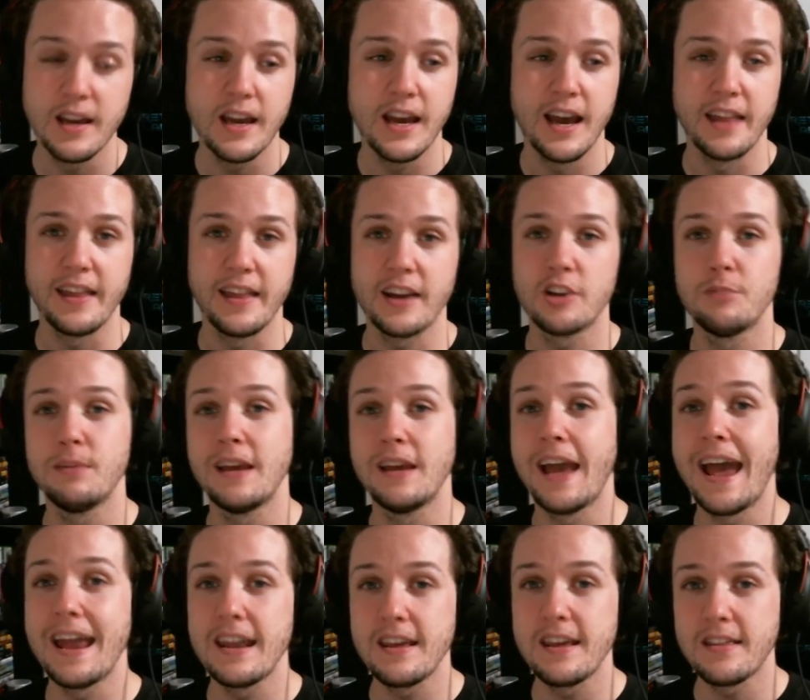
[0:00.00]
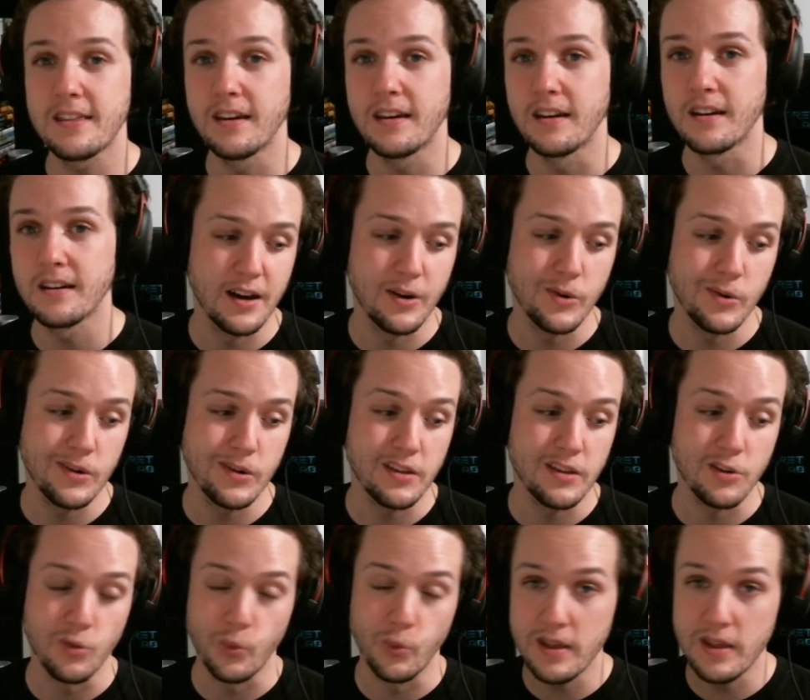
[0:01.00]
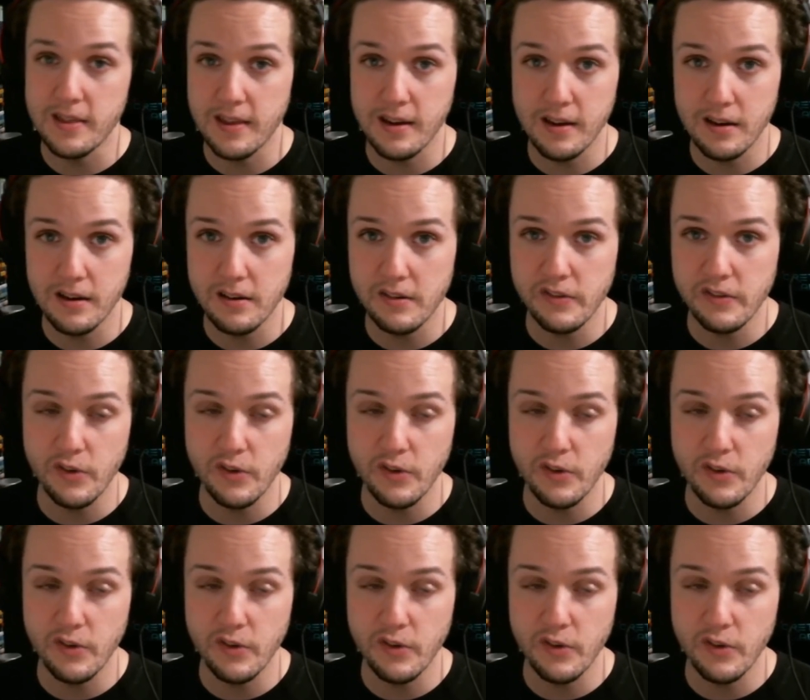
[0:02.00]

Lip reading: and that could be anything either we think of,